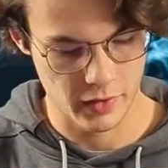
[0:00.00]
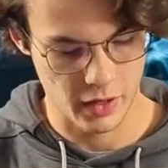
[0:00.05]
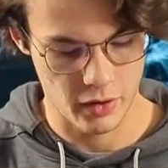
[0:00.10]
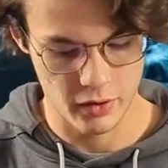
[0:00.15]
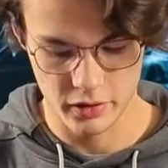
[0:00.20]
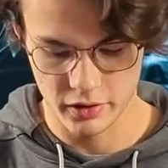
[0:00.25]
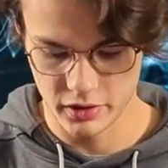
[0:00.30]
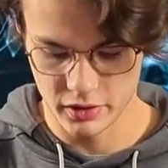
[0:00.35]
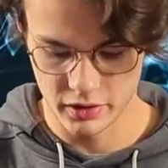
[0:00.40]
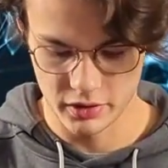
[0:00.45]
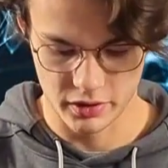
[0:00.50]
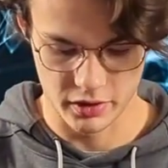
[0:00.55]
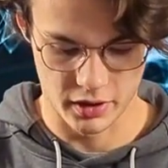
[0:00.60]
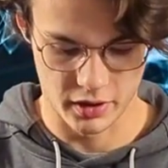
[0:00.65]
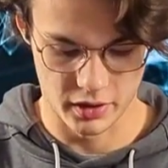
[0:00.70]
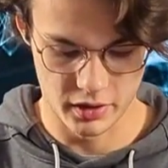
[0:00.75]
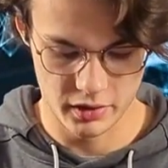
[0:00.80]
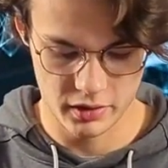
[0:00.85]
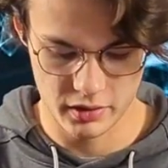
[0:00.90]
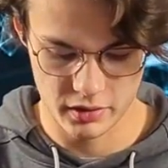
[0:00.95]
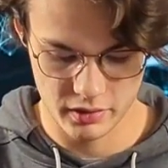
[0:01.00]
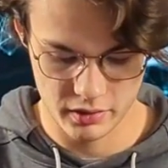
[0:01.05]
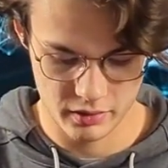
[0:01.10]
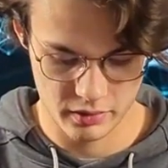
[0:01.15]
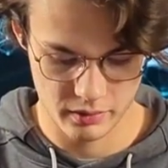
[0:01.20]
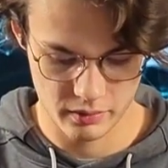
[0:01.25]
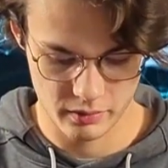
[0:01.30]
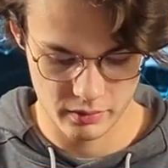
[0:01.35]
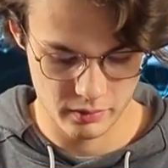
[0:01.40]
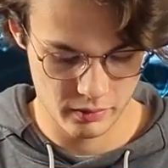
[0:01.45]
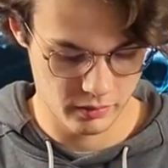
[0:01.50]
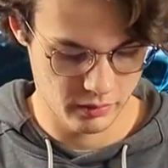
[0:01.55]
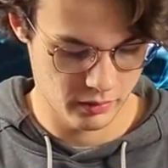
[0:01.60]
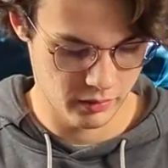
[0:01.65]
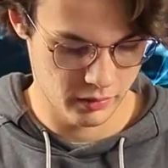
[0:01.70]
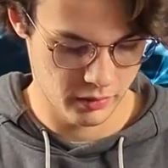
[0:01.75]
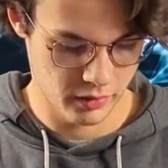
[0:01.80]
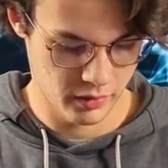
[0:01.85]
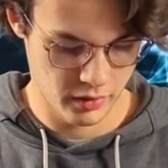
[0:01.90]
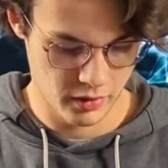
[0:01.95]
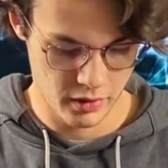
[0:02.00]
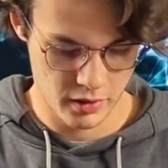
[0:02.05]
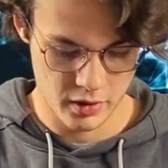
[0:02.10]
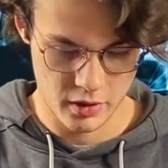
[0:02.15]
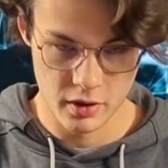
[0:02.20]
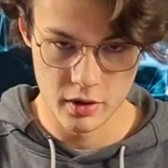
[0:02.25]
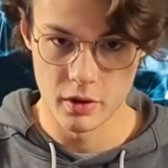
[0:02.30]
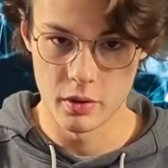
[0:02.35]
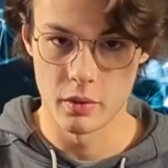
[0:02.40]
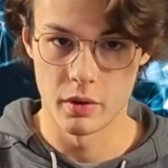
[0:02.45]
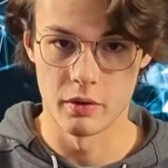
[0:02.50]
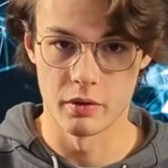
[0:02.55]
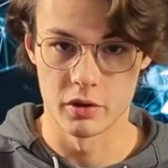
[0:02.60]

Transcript: Oh, this is nice. We